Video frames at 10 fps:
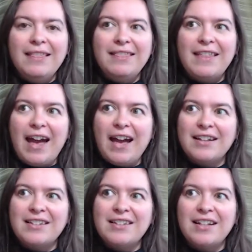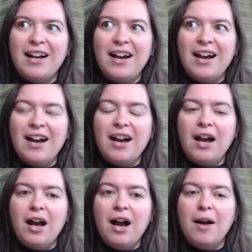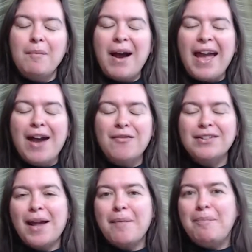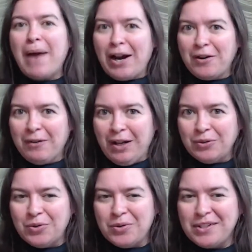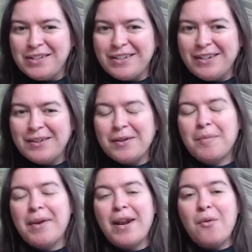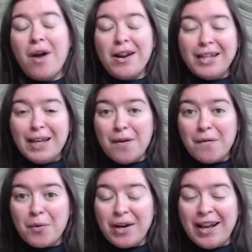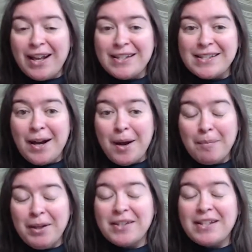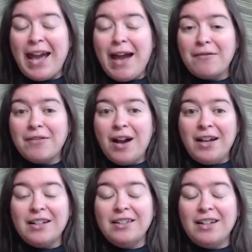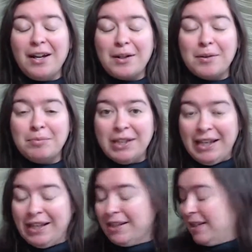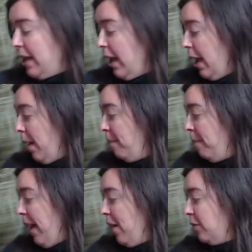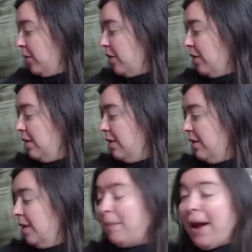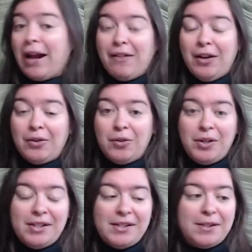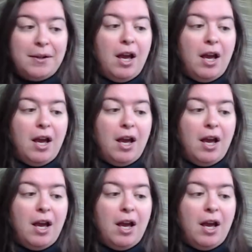that I have a lot of background noise in them, and I wanted to give everyone a heads up because I have gotten a lot of complaints about the background noise.